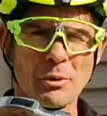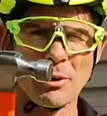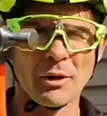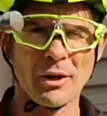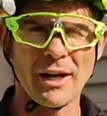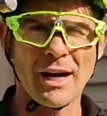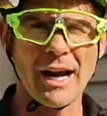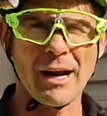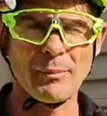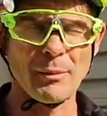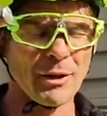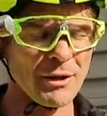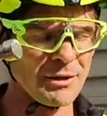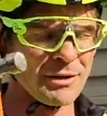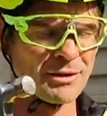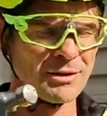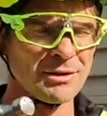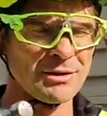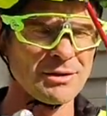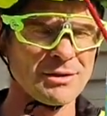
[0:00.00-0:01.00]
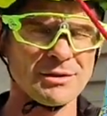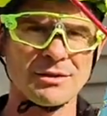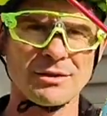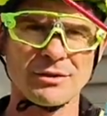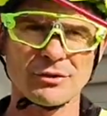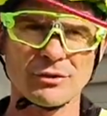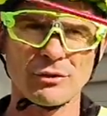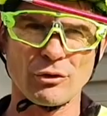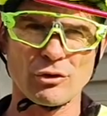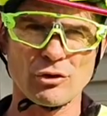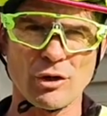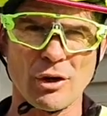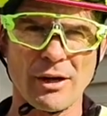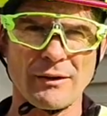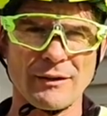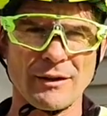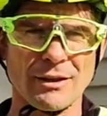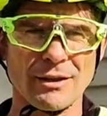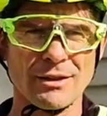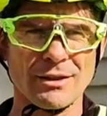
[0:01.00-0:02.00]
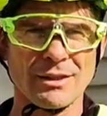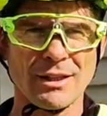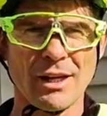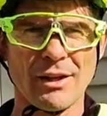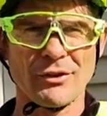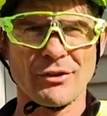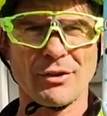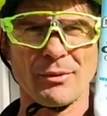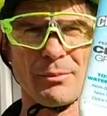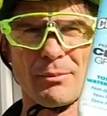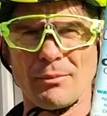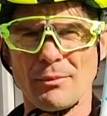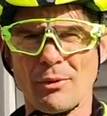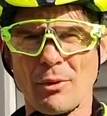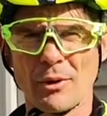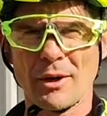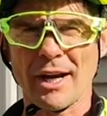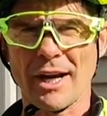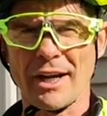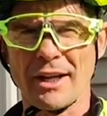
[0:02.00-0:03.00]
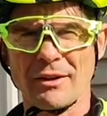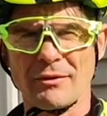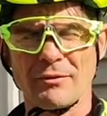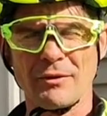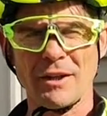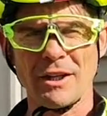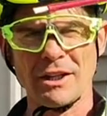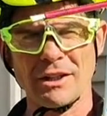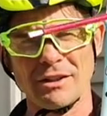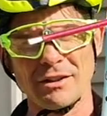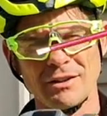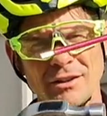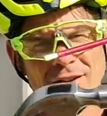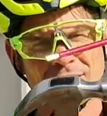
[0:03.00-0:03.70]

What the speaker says: Hammer, screwdriver, and some organic, vegan,